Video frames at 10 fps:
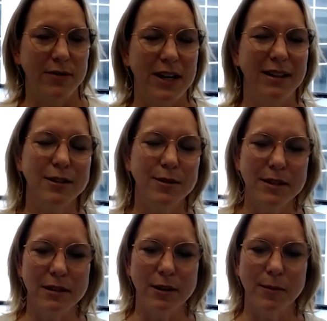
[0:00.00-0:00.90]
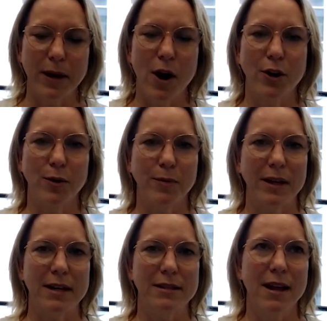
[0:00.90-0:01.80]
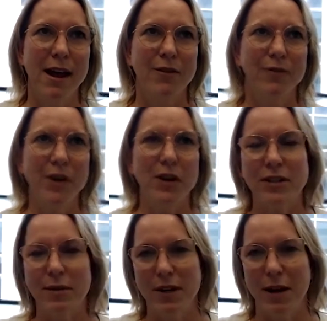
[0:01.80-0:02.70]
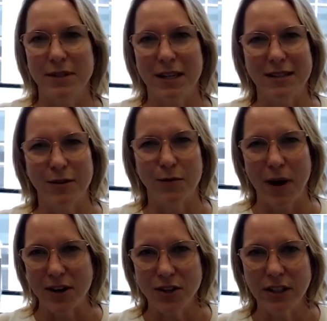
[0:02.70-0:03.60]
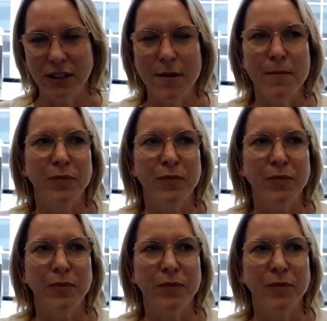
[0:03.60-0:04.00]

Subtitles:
And this one's a little bit harder because fear sometimes isn't rational,